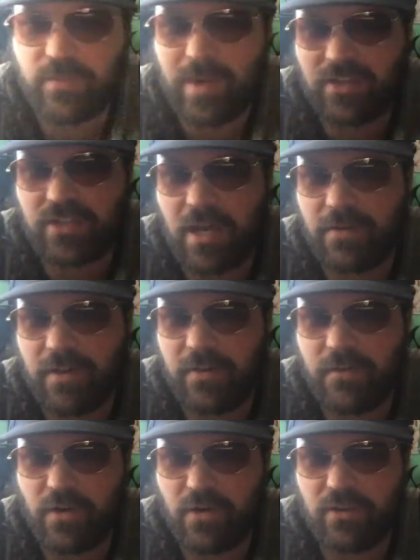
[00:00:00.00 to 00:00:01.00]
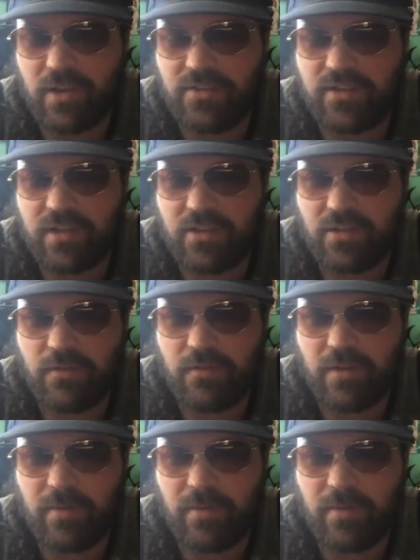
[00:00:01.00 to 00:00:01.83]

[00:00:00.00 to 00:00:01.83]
make a top 5 favorite listing of